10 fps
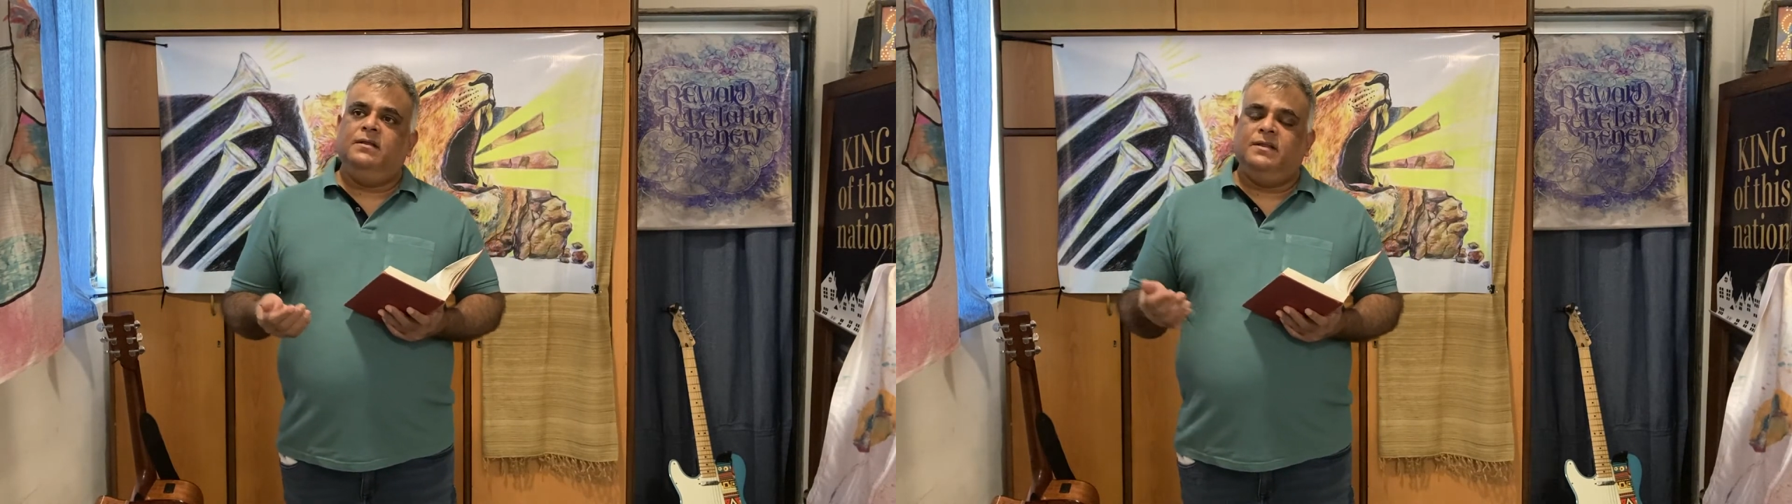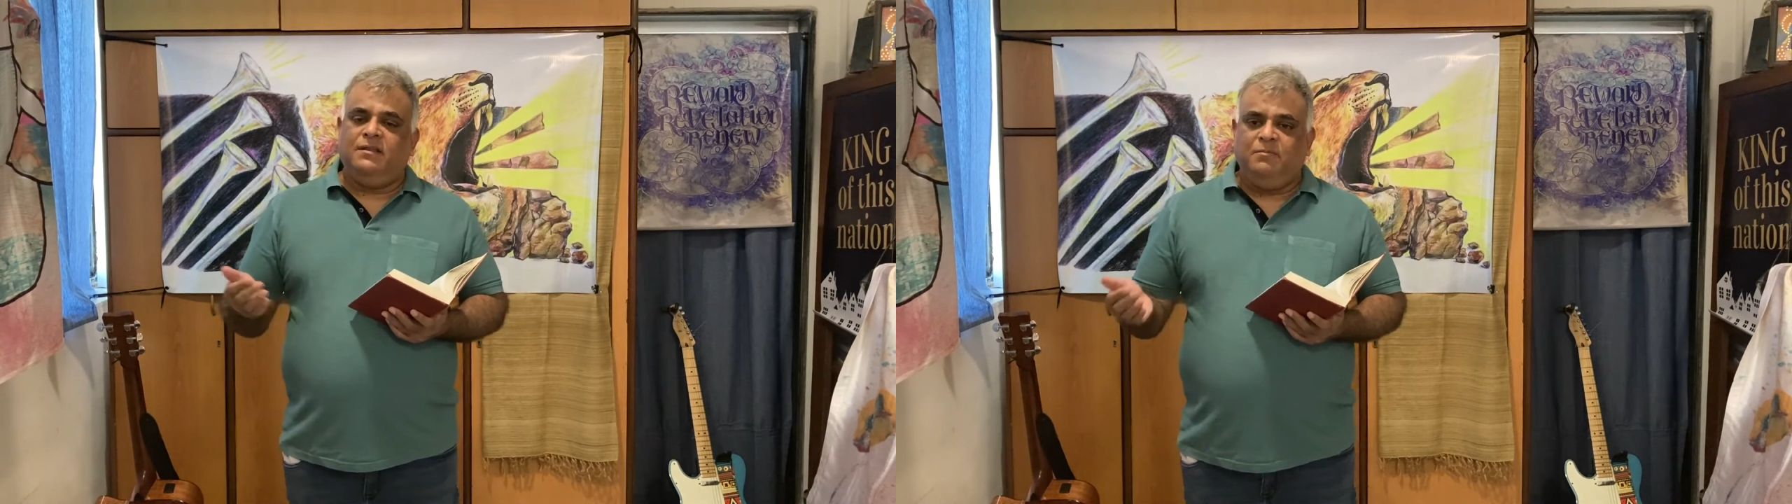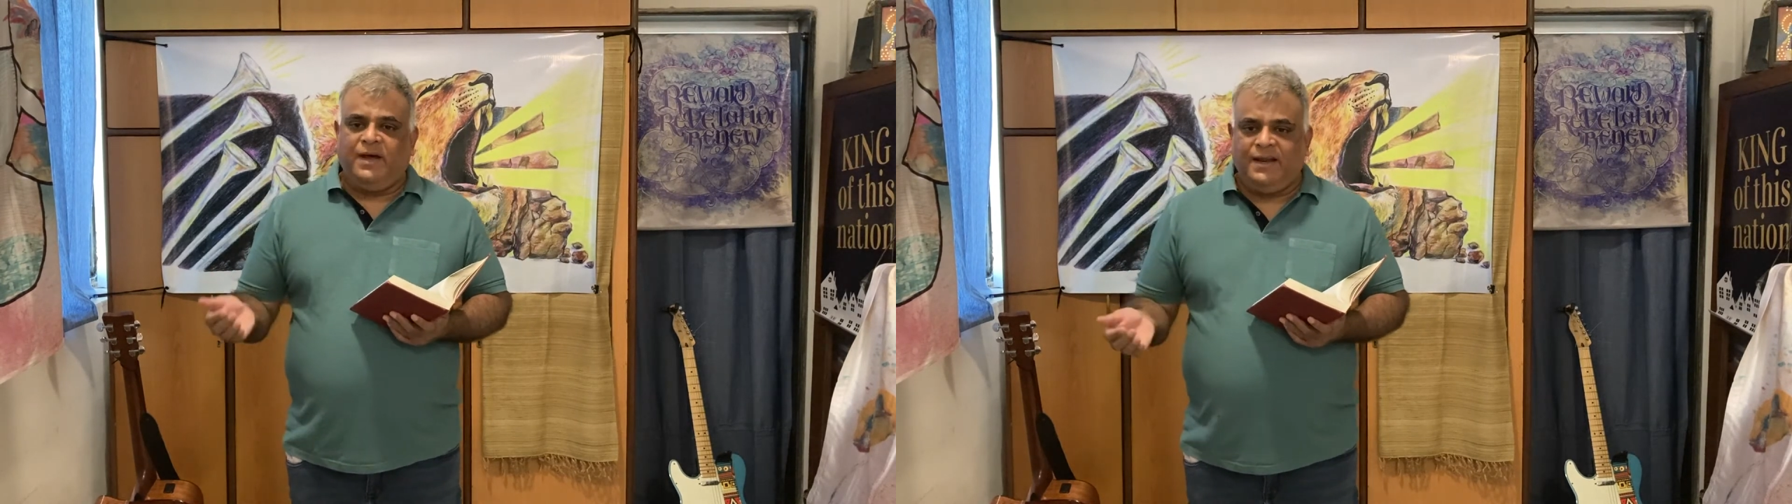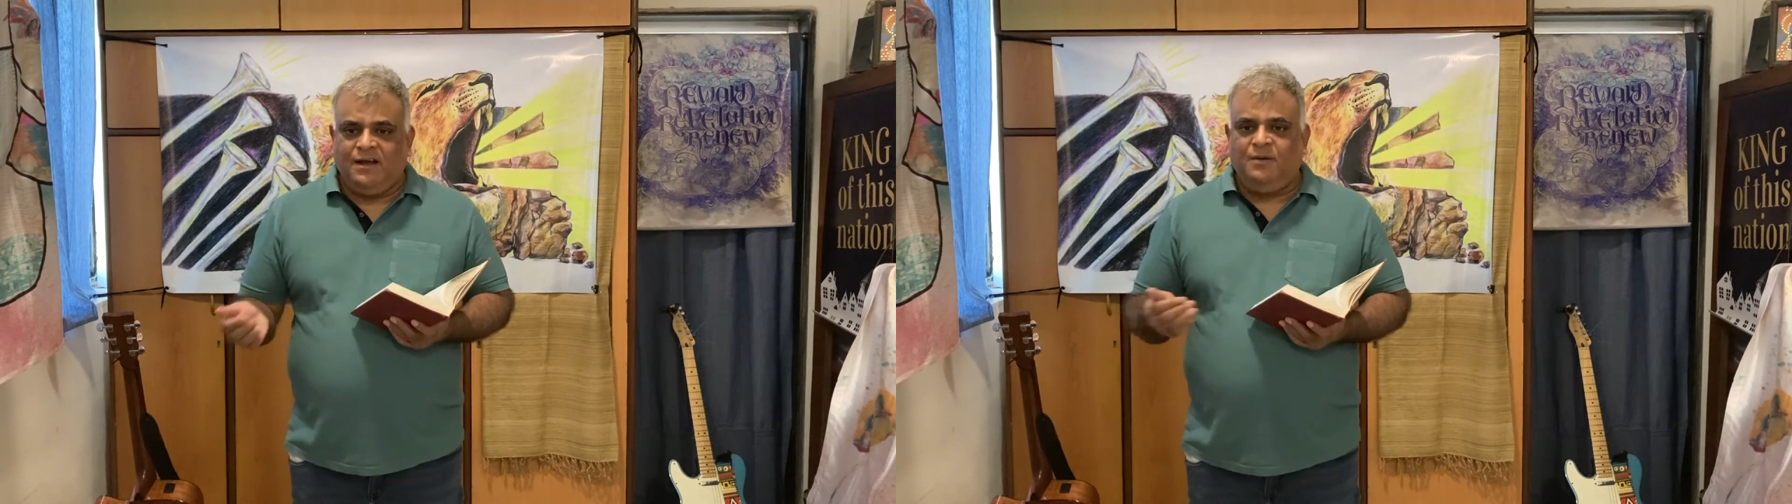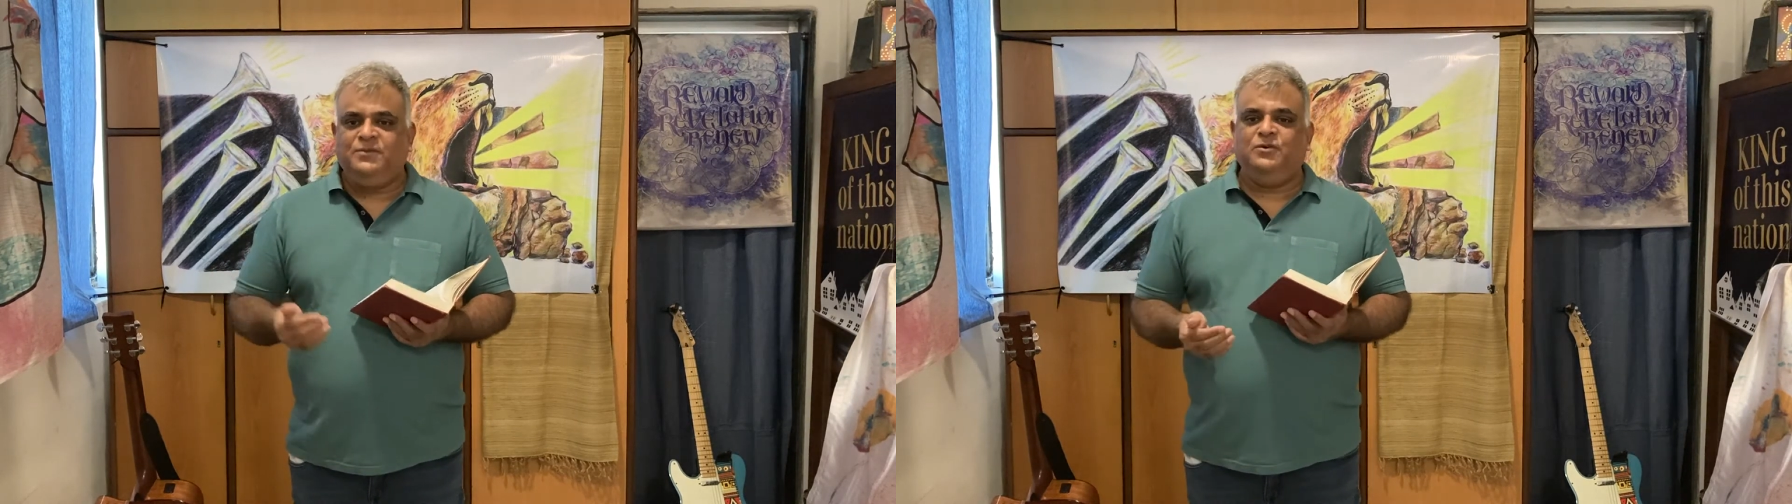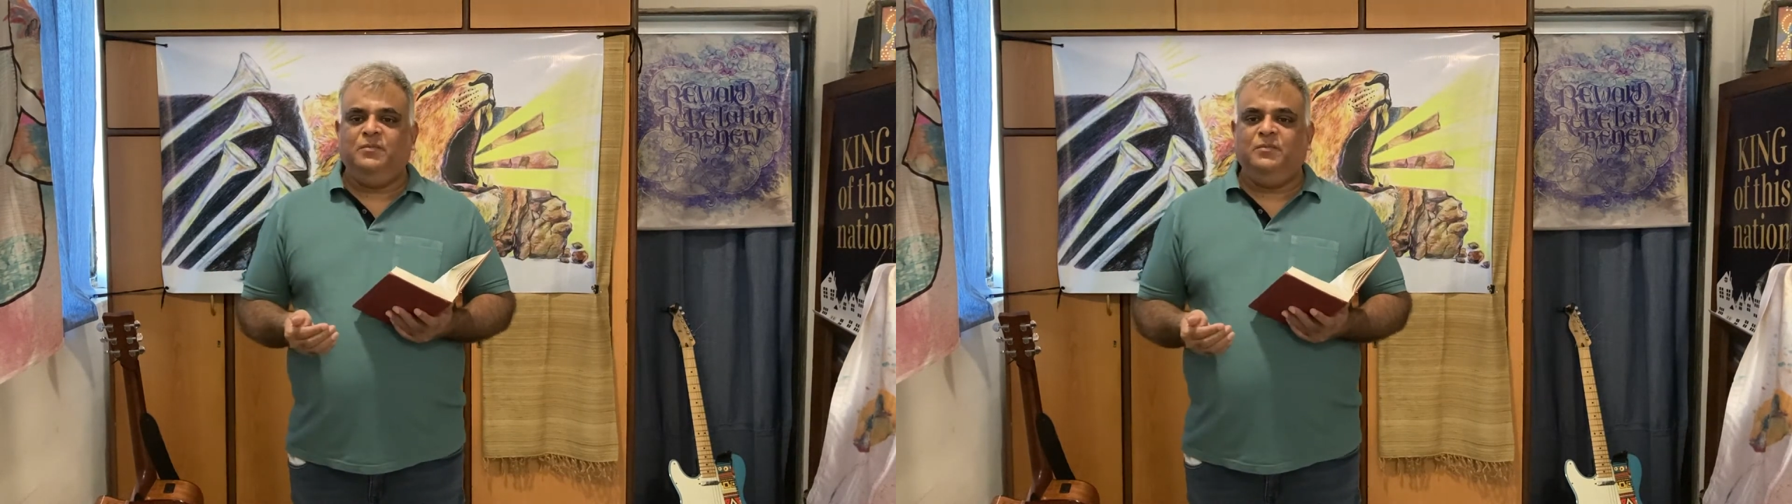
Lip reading: this man comes to